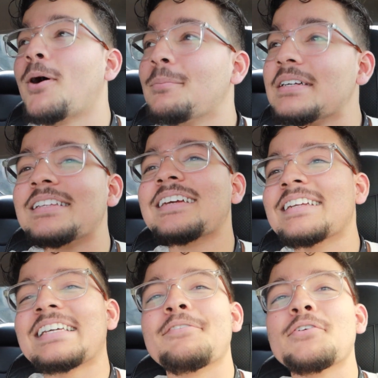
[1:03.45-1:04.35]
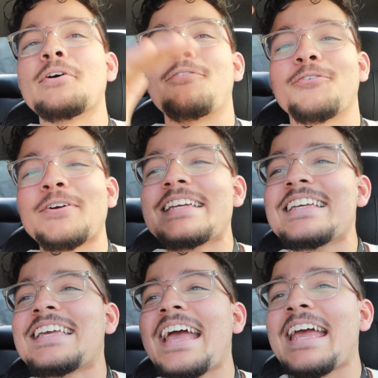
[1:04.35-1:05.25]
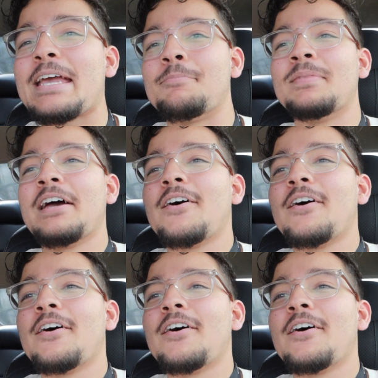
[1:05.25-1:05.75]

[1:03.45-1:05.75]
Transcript: I'm literally gonna give you the free game